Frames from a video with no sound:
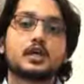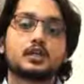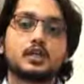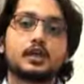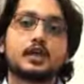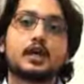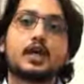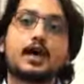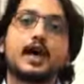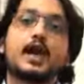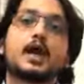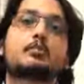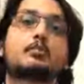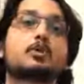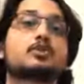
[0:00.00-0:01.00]
Ajinkya, and
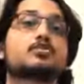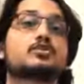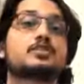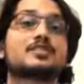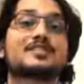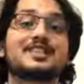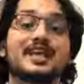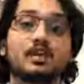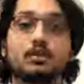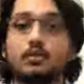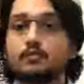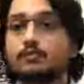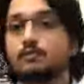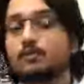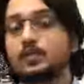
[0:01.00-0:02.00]
I'm going to sign
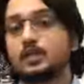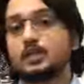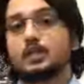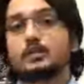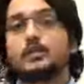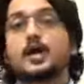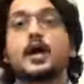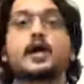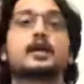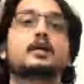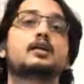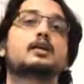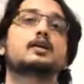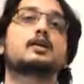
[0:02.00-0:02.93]
off with that.